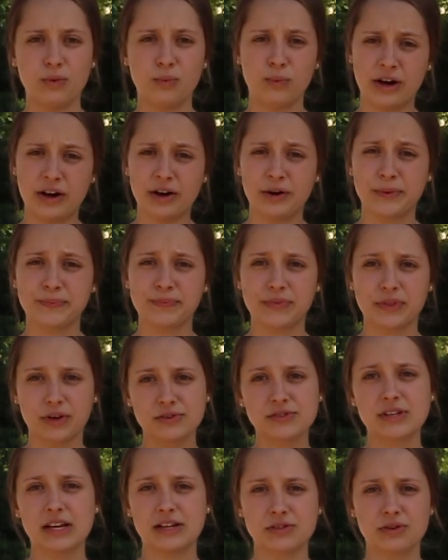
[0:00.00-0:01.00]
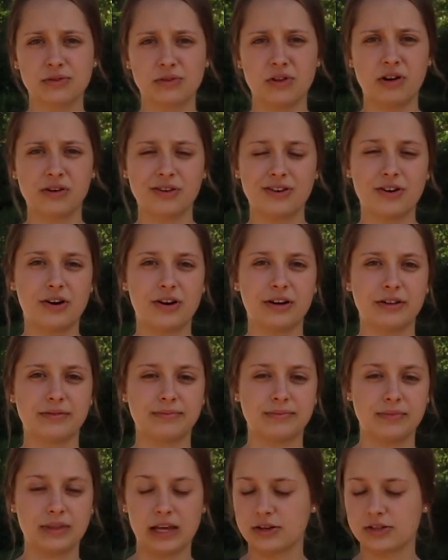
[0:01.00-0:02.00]
Well, those days are long gone,
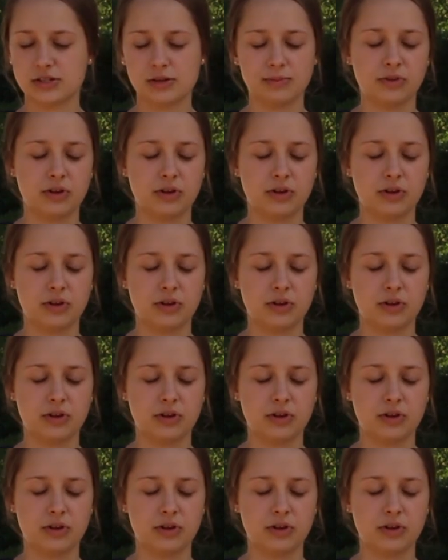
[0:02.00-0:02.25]
thanks to